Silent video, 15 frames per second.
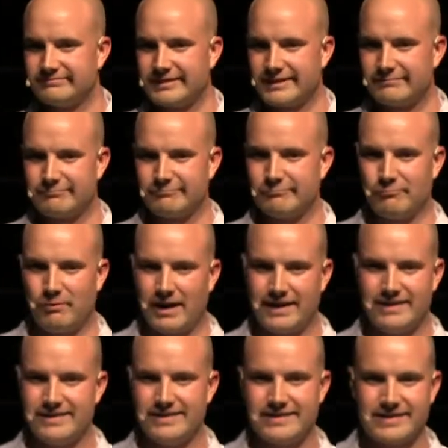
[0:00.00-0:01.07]
Like,
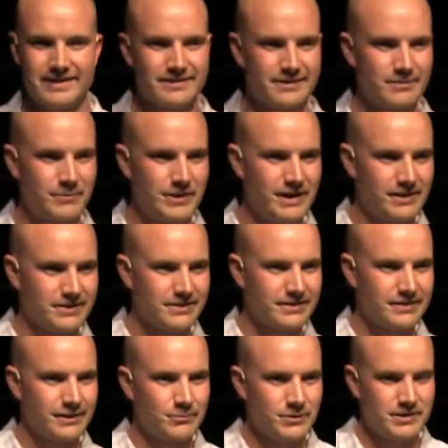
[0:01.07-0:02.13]
why didn't he send someone
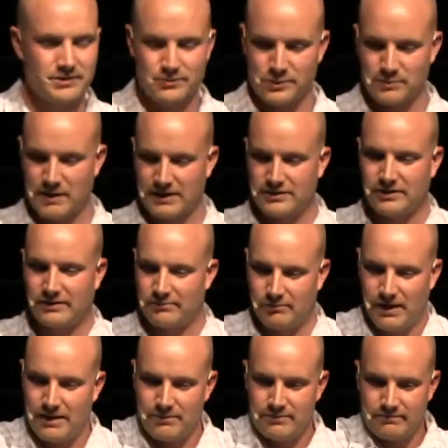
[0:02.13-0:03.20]
else? Like, what's so special?
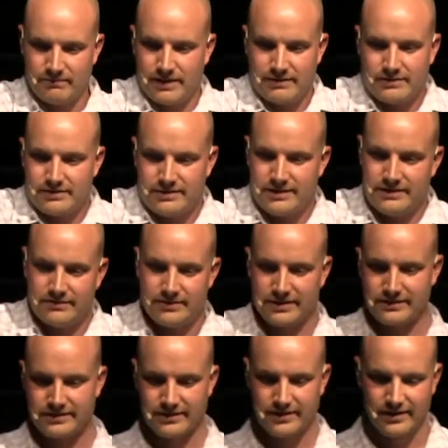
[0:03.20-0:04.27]
Why, would, why couldn't he do
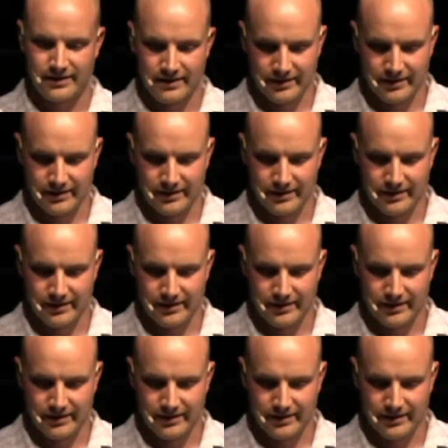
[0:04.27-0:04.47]
this?